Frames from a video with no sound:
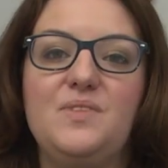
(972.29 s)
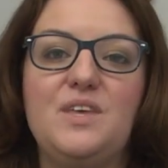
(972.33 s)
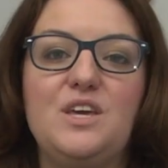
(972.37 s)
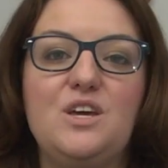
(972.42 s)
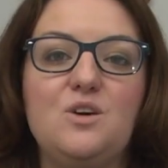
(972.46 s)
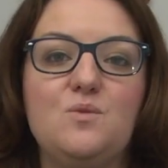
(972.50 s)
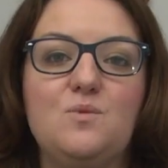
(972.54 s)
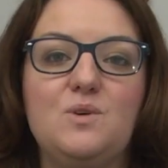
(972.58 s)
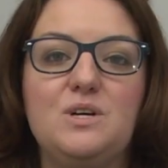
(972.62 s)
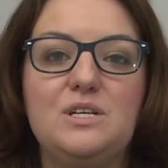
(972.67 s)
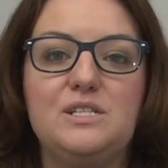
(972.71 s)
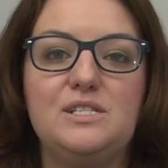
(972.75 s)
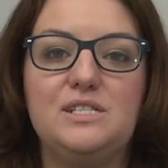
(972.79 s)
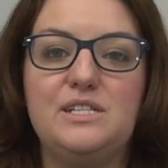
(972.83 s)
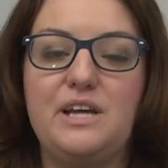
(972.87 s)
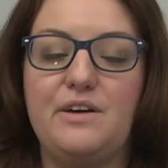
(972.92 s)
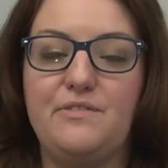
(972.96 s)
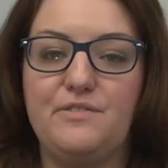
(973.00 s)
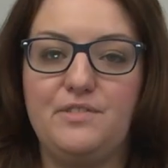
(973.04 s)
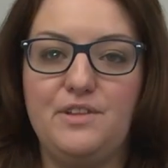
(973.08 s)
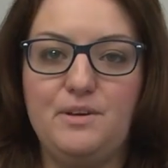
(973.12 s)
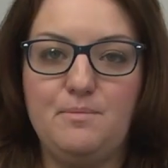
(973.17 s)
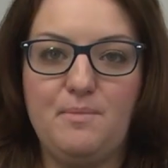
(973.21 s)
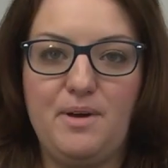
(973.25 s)
It was
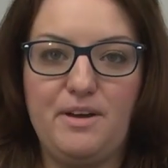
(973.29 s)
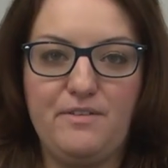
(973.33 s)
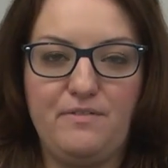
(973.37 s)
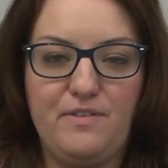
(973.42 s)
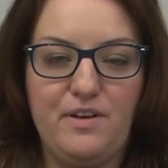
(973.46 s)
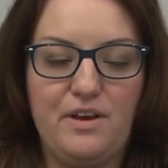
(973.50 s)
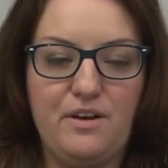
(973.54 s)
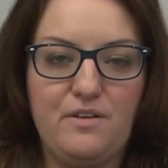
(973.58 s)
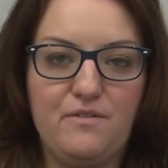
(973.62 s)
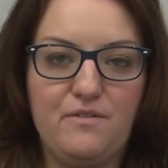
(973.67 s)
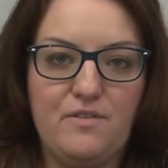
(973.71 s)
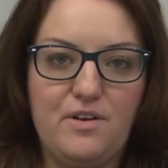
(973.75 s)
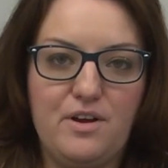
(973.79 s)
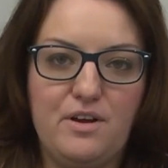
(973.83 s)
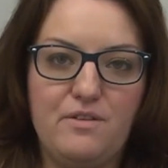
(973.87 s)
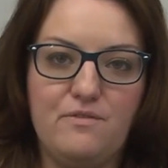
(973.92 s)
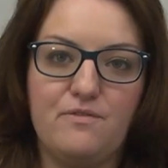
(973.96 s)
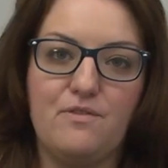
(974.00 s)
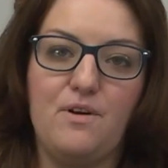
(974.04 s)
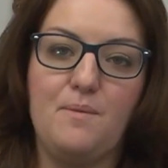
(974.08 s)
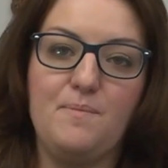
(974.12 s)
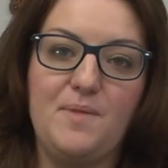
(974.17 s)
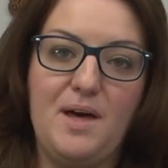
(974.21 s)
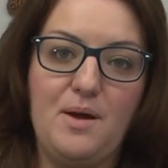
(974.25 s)
definitely my favorite
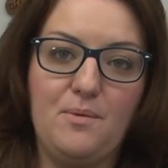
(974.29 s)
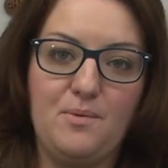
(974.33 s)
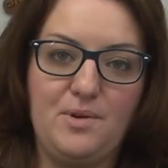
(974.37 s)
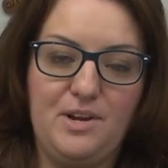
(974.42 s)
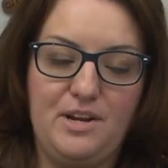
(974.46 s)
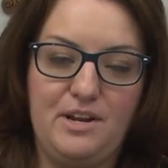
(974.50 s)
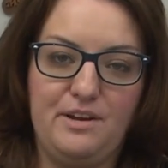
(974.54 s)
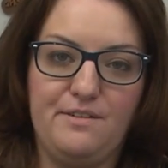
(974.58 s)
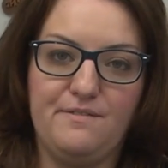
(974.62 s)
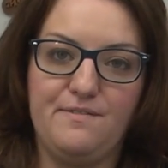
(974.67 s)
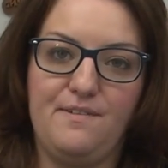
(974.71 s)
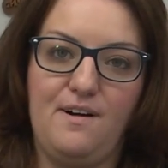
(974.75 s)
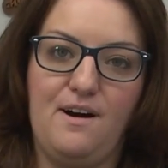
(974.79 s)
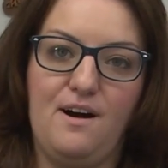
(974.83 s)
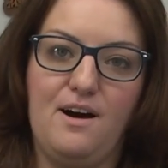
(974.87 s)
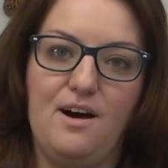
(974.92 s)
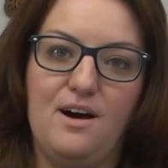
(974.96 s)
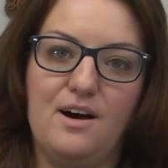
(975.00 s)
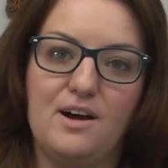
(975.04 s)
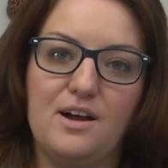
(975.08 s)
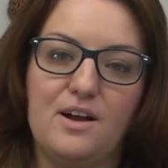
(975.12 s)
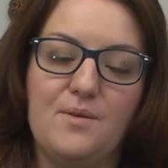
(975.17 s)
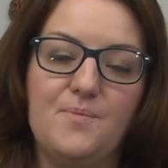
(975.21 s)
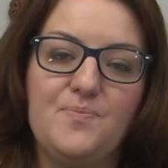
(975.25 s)
from that reading
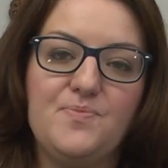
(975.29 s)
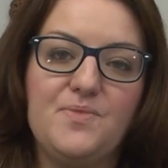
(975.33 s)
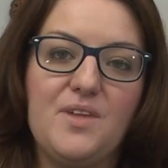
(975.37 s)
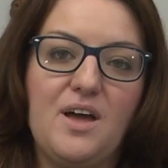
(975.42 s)
vlog.